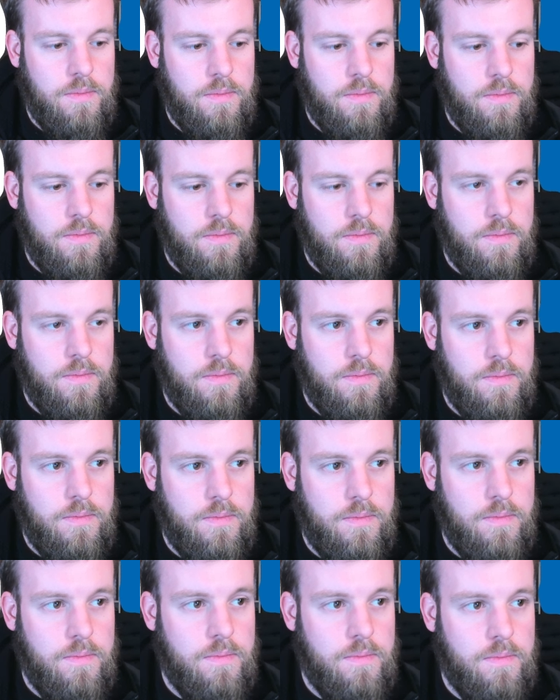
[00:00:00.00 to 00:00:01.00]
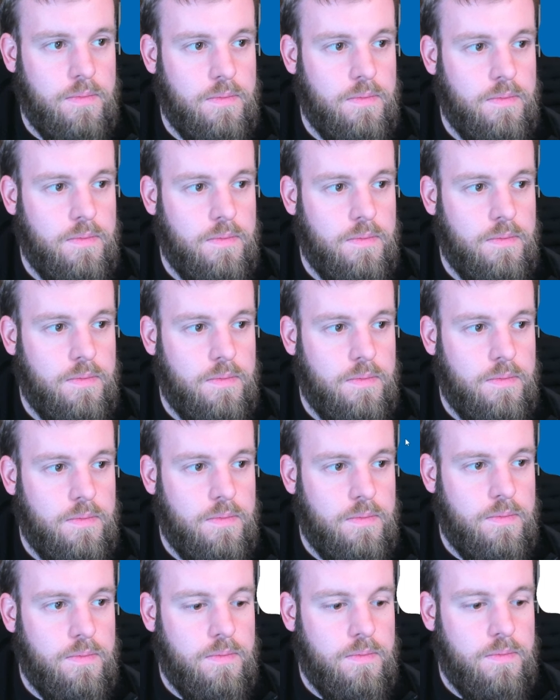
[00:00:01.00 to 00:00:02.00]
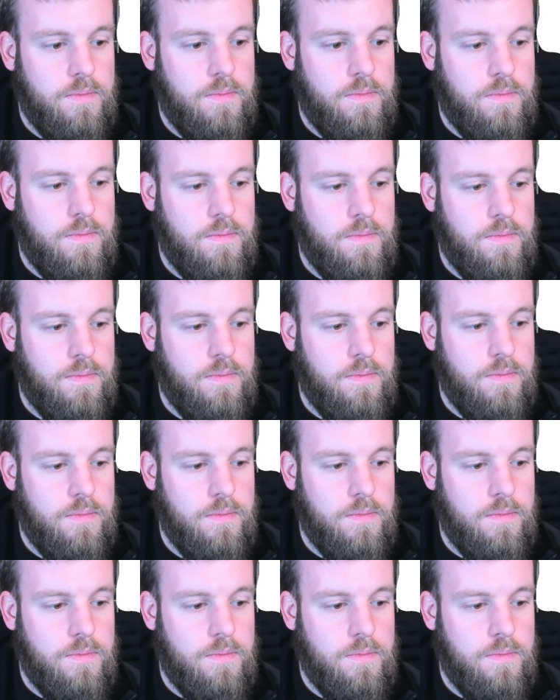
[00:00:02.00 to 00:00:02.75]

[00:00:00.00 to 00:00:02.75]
Nobody speaks.